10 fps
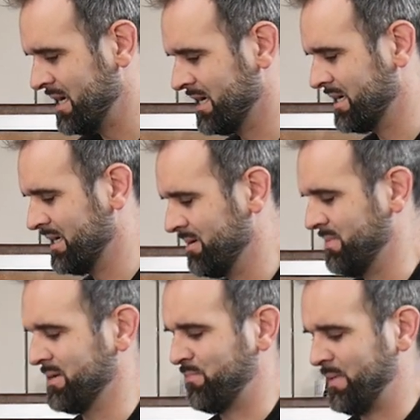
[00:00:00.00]
a
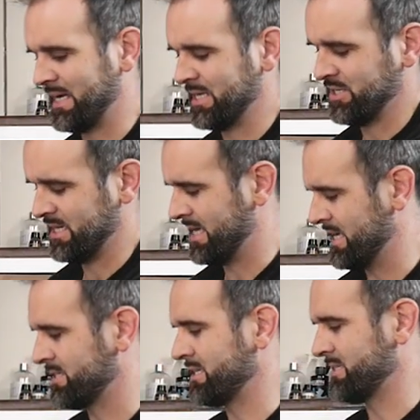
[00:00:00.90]
bit of packaging
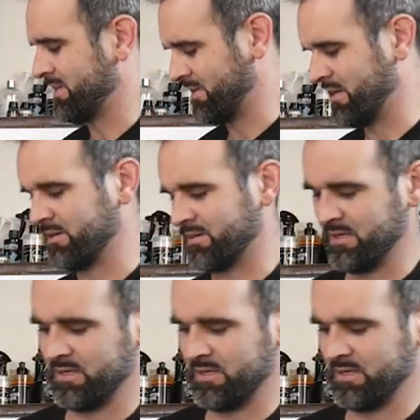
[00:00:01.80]
here, so let's have a look.